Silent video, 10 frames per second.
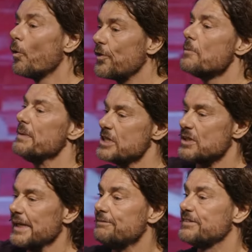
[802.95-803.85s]
Although
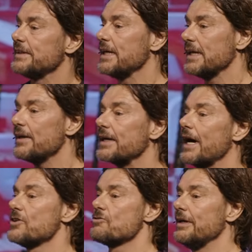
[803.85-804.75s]
Mitch lives in another
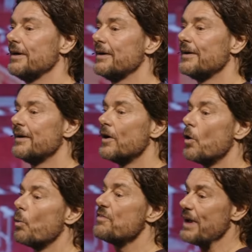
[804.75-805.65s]
country,
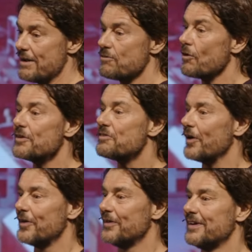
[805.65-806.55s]
we're forever on the
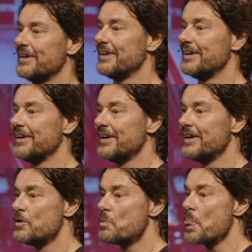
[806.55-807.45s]
phone.
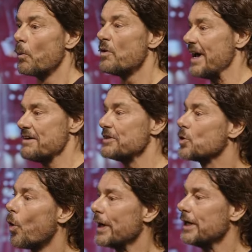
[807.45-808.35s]
We're forever
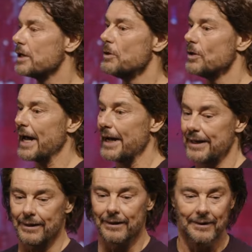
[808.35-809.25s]
talking,
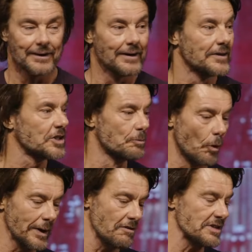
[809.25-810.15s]
communicating. This
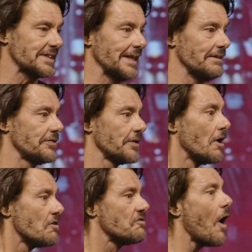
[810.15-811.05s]
morning I received
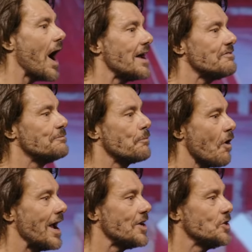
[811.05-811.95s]
five
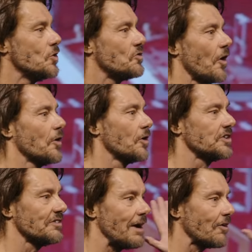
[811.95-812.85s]
brand new
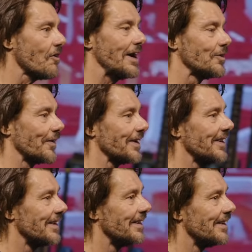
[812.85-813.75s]
photos of our granddaughter.